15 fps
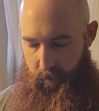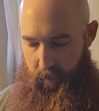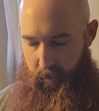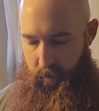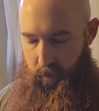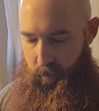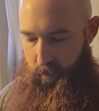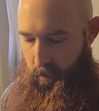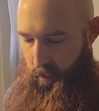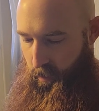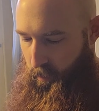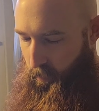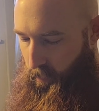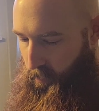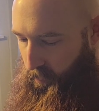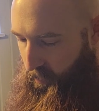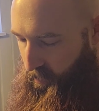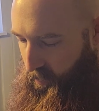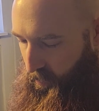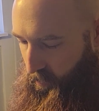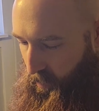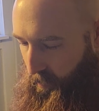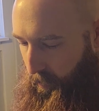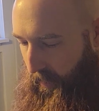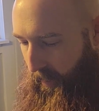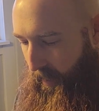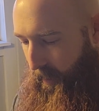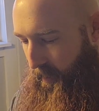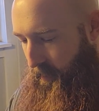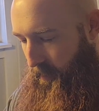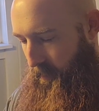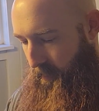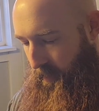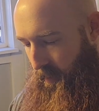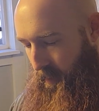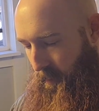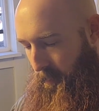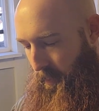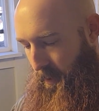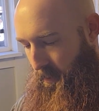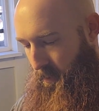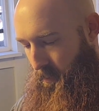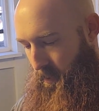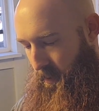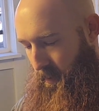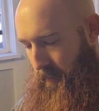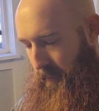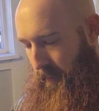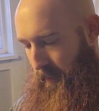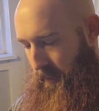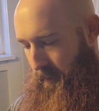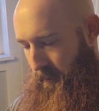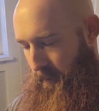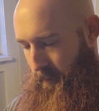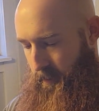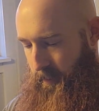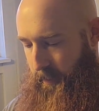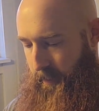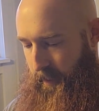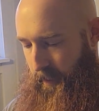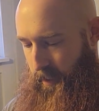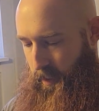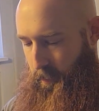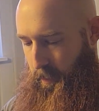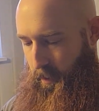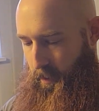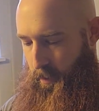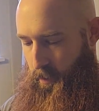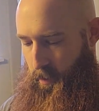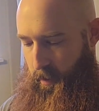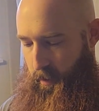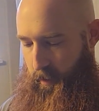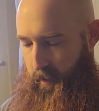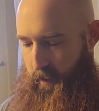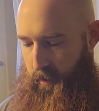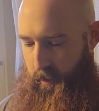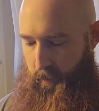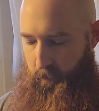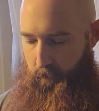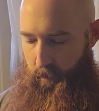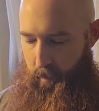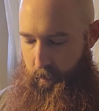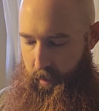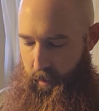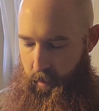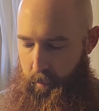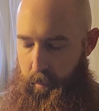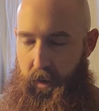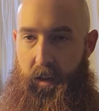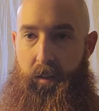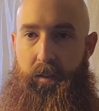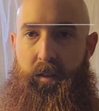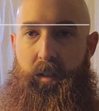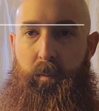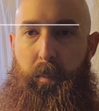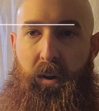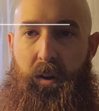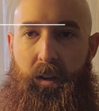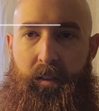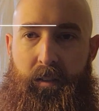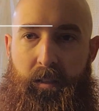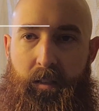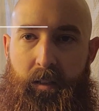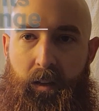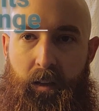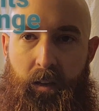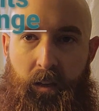Next, we're going to apply the beard oil. Today's beard oil is from Blythe Spirits.